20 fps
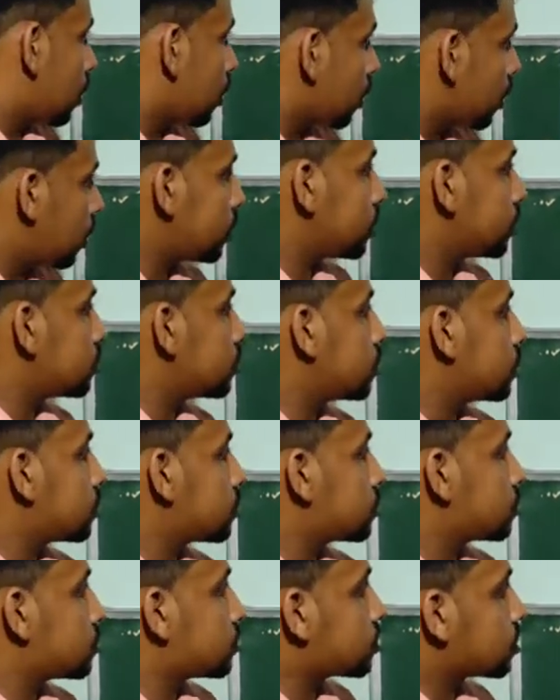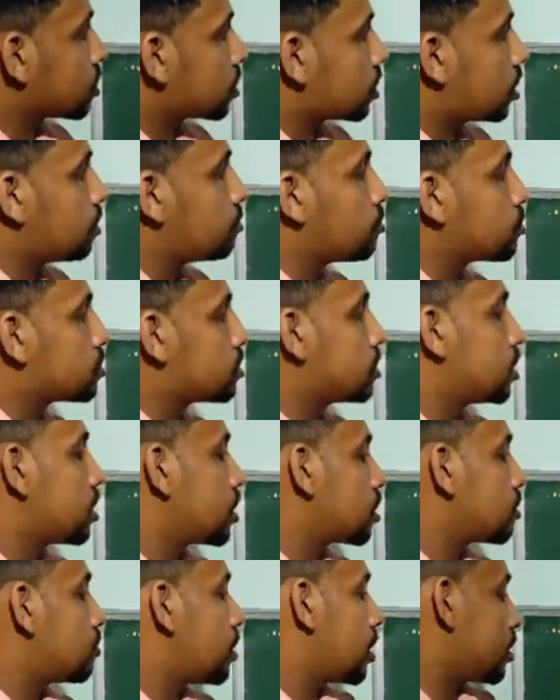And in this
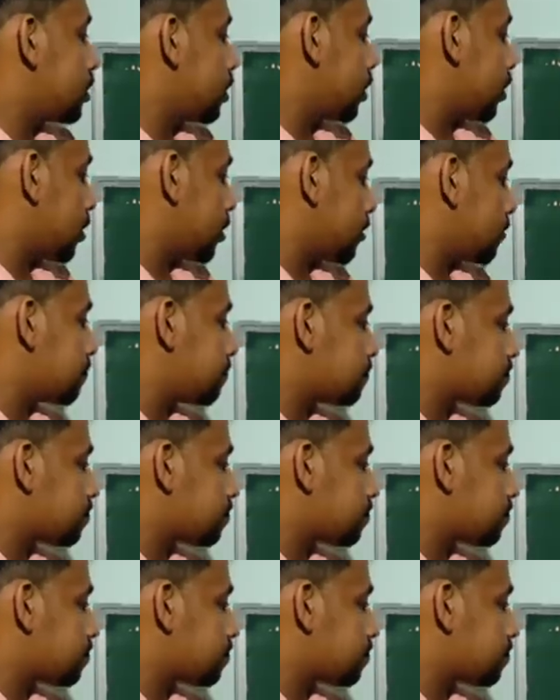chemosynthetic bacteria,